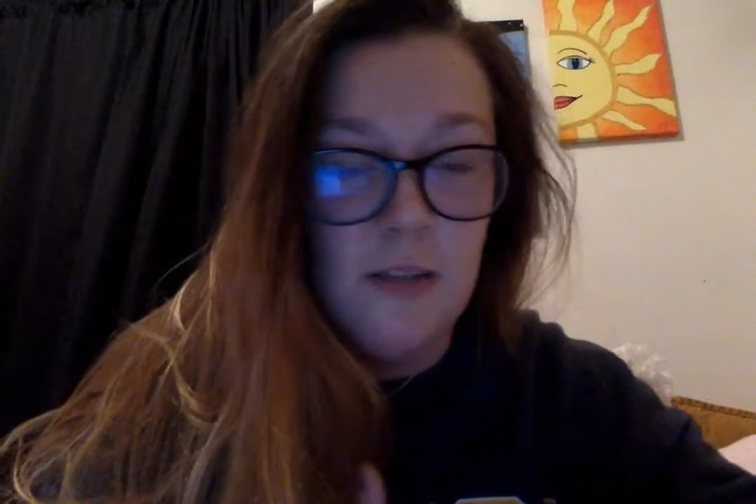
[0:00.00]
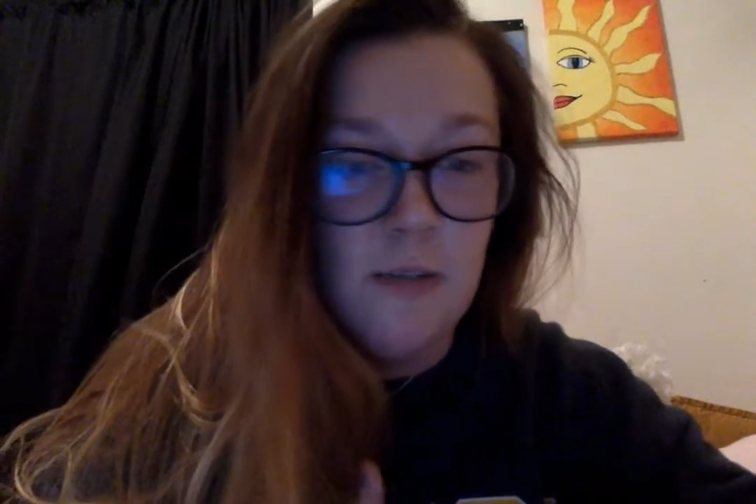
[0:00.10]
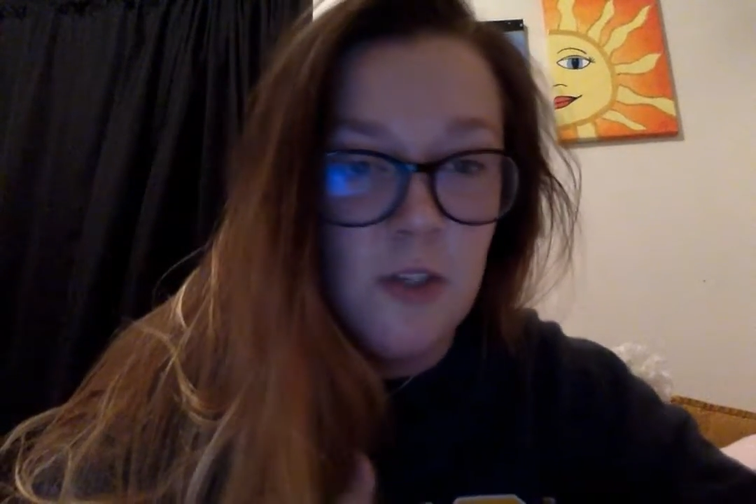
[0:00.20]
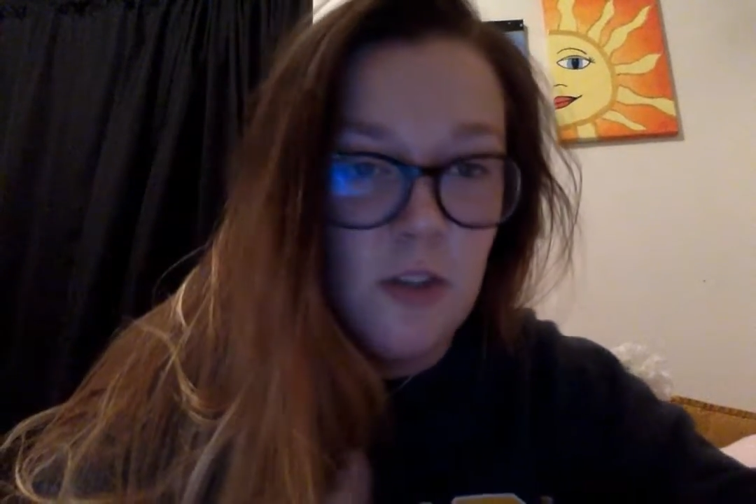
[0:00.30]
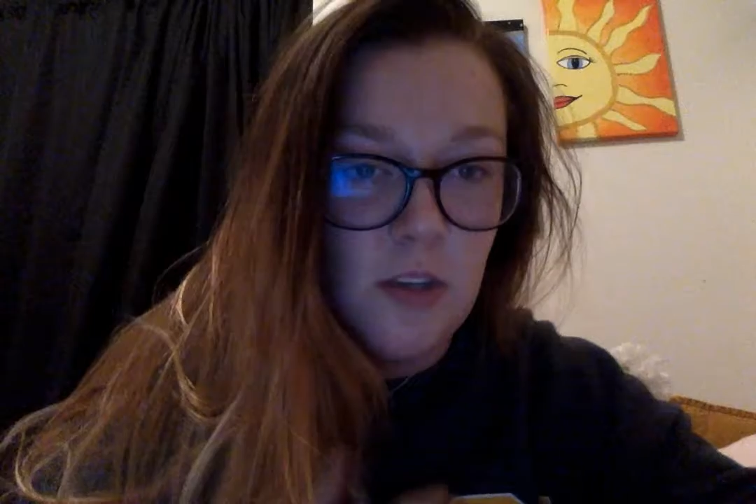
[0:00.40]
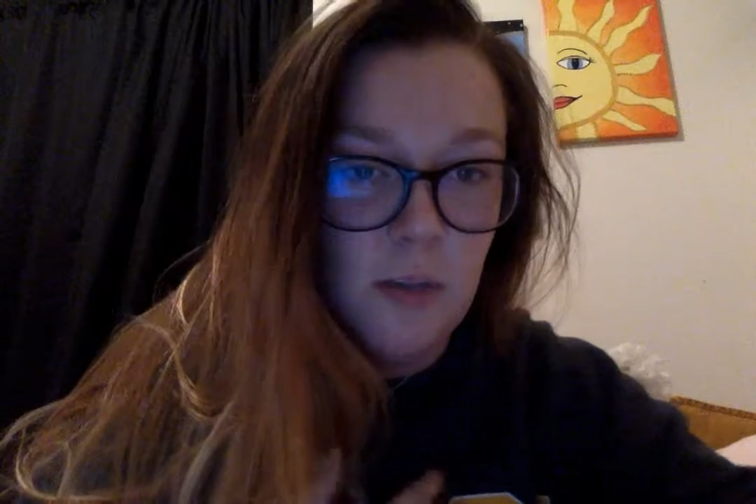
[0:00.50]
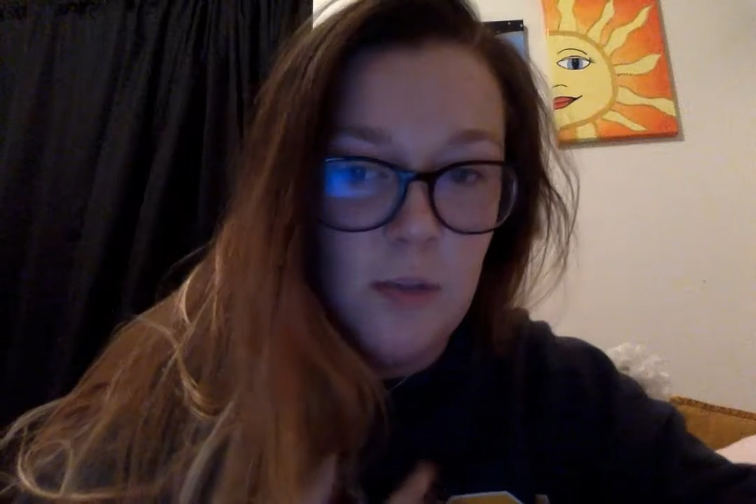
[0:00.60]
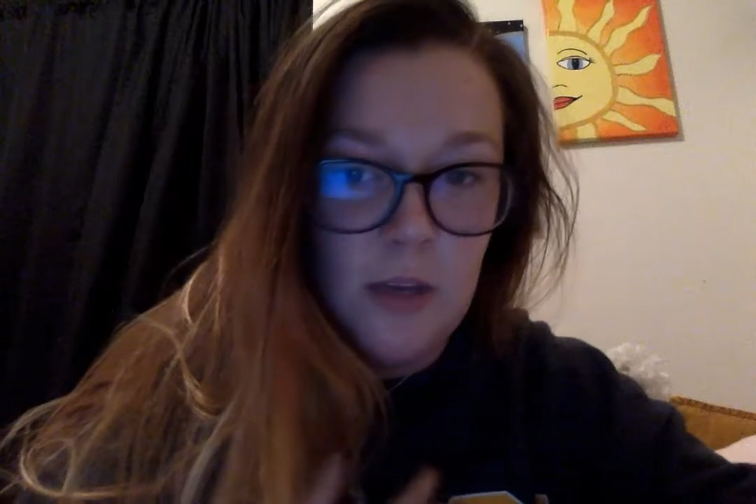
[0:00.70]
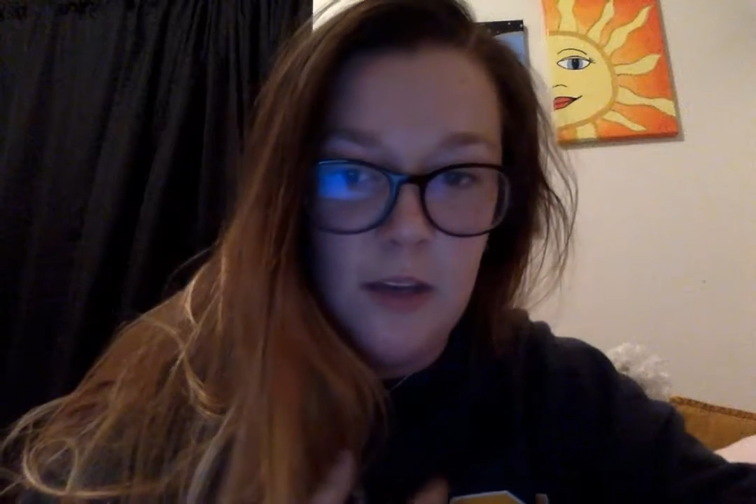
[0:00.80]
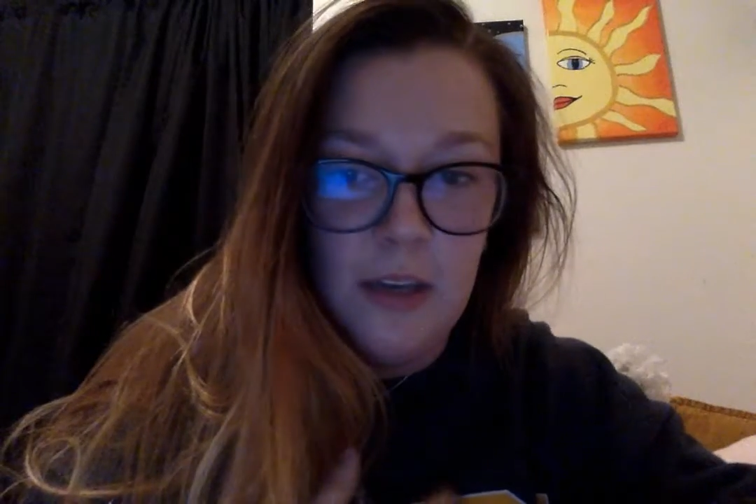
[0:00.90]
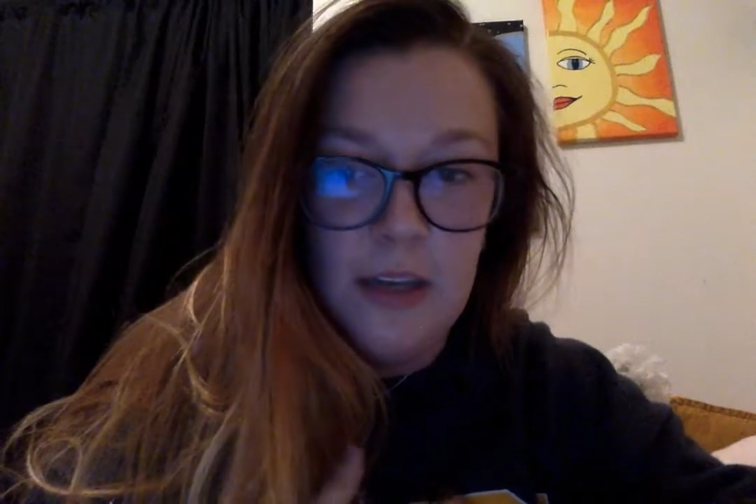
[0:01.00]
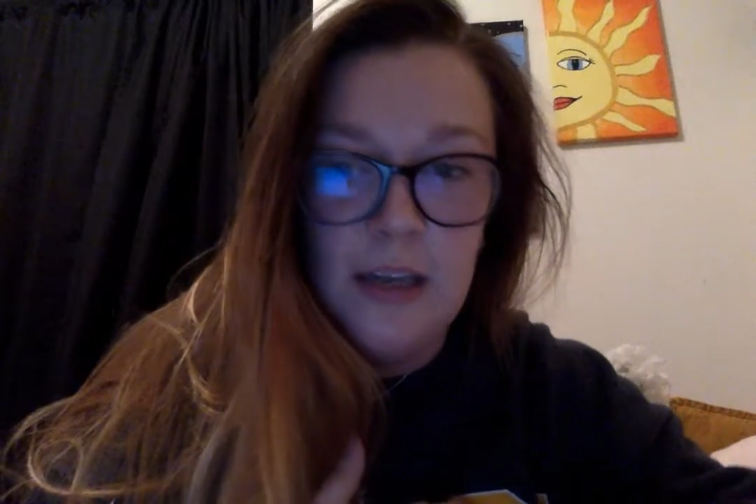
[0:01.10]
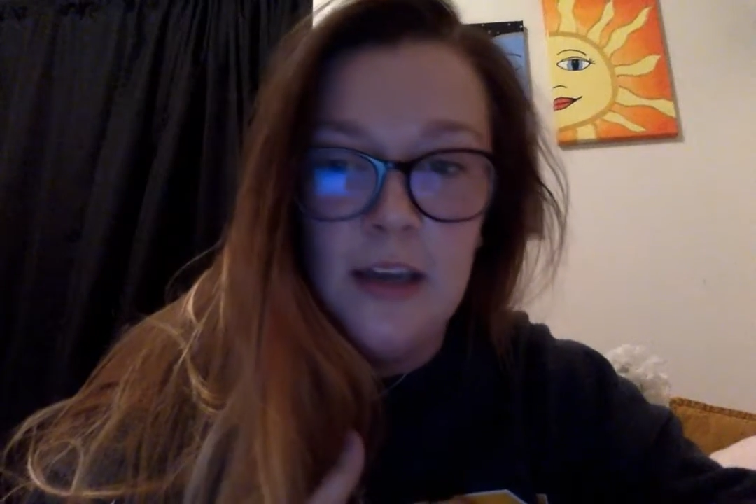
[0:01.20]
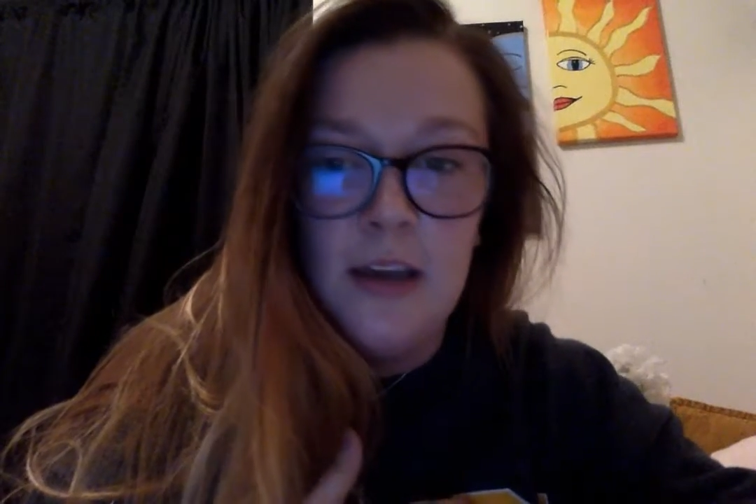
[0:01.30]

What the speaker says: visually appealing.